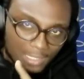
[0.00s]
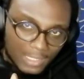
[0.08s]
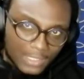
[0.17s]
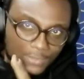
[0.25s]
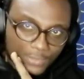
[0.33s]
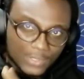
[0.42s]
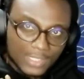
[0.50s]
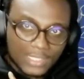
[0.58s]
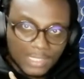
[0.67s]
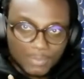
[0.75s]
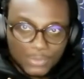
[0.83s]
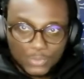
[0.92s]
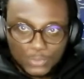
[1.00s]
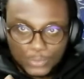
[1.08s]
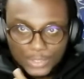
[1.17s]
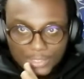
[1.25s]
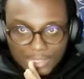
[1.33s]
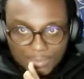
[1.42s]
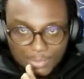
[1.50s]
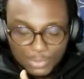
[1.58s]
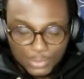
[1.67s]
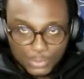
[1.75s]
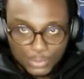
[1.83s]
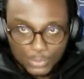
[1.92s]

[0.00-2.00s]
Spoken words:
In today's episode, which is episode